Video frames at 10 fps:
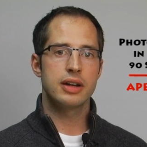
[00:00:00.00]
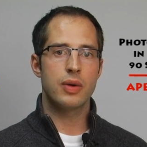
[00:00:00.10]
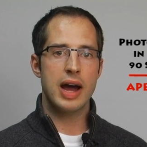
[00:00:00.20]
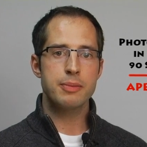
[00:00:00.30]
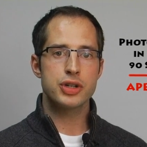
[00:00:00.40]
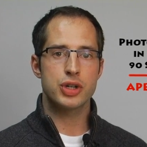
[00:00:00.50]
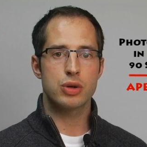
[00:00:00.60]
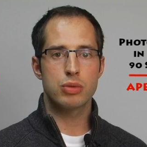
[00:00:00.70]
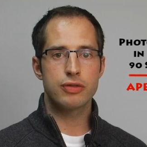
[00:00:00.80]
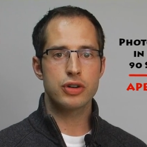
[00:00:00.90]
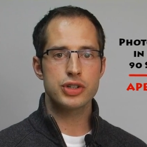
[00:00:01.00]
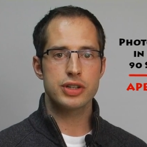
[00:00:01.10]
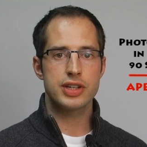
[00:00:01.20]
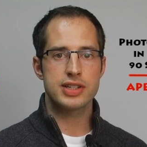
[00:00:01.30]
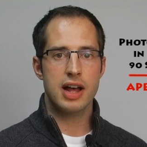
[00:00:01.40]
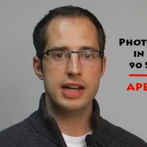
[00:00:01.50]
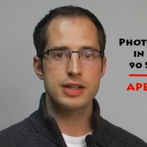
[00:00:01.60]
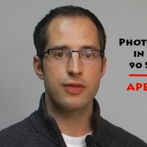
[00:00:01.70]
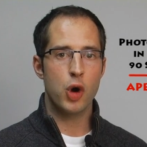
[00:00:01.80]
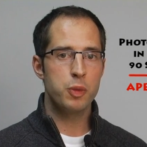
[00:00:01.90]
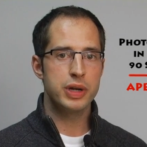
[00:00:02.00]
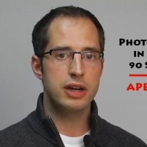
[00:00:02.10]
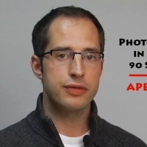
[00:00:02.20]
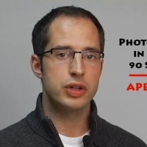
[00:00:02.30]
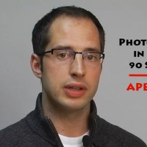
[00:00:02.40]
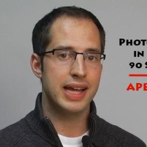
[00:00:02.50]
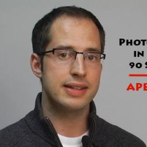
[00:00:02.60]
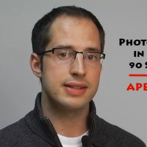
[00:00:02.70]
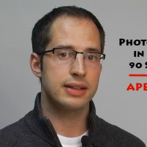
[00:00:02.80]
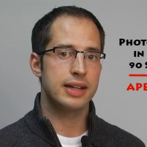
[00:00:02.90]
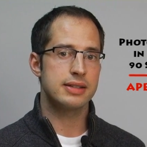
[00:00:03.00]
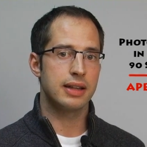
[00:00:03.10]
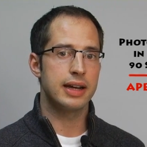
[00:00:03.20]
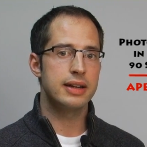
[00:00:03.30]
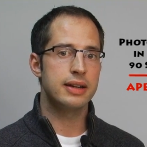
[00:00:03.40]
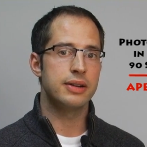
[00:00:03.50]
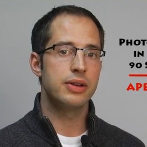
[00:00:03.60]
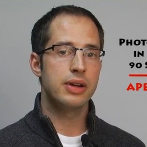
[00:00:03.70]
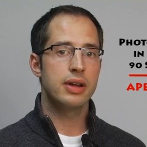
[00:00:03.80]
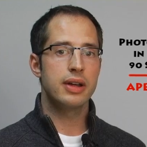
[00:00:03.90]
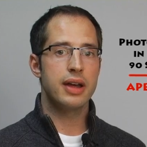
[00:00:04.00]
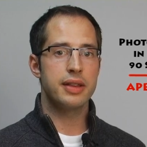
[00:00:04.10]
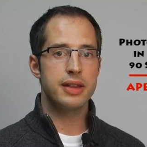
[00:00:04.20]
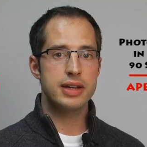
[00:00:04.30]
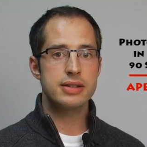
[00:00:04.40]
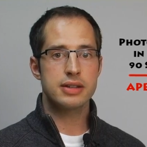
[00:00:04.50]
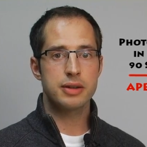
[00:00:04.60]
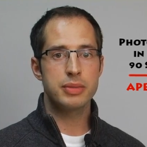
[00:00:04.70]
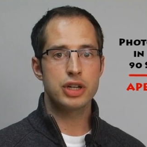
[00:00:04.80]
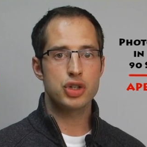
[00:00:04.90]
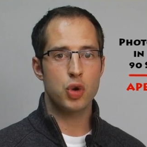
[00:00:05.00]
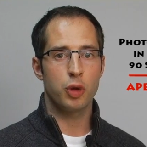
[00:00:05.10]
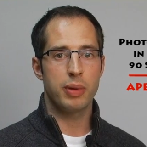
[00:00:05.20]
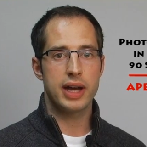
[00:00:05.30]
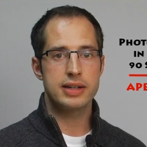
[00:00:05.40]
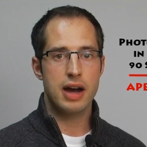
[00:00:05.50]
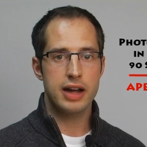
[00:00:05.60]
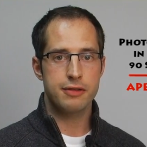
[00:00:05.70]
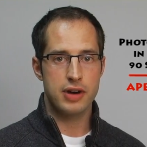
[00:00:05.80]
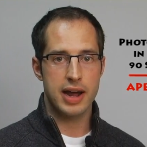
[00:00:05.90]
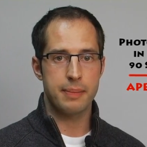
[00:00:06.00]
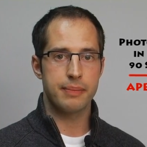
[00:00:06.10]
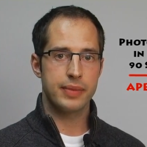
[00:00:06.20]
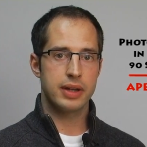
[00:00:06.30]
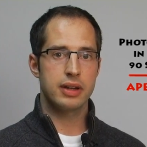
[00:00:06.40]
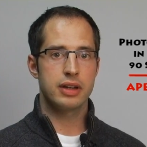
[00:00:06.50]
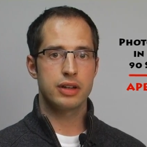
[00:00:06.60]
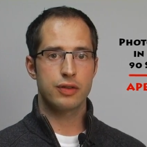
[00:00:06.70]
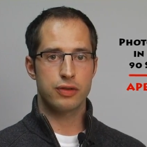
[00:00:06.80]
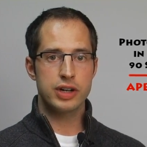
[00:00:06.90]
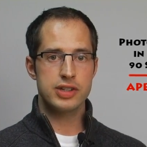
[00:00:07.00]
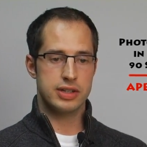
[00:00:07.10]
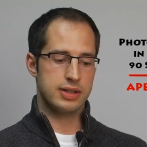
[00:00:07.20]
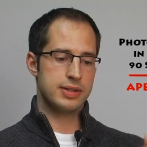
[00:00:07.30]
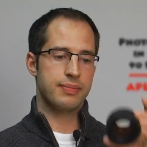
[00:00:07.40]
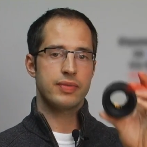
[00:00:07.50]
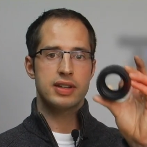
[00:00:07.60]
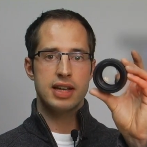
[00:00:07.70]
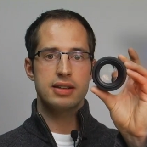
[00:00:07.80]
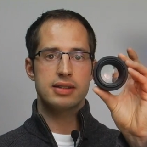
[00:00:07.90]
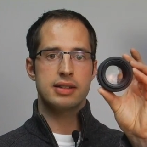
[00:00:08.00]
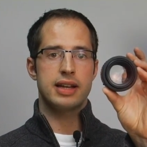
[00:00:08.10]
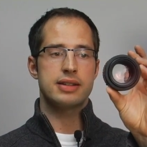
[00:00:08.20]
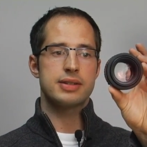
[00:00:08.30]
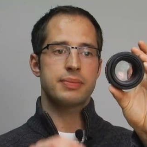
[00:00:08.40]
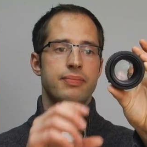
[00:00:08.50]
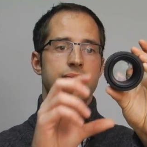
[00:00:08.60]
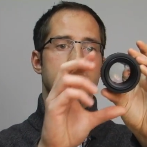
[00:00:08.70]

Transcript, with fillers: Now, aperture refers to the size of opening of your lens that lets light in, and this can be controlled by a diaphragm. For instance, take this lens.